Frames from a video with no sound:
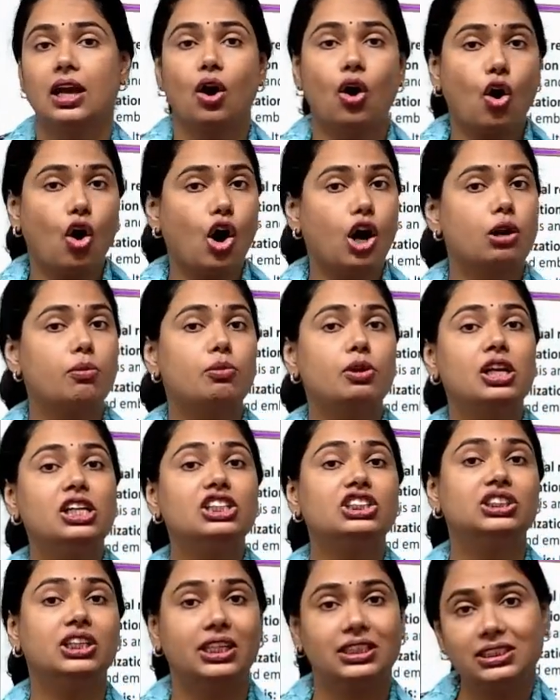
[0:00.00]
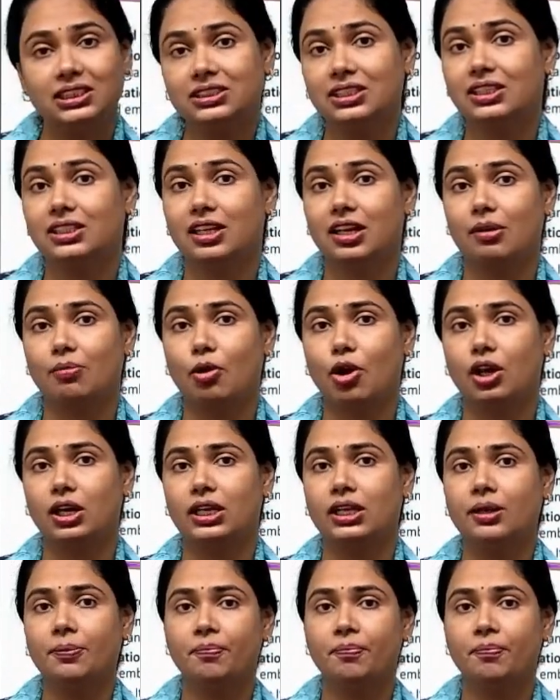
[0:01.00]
hormonal changes in their body.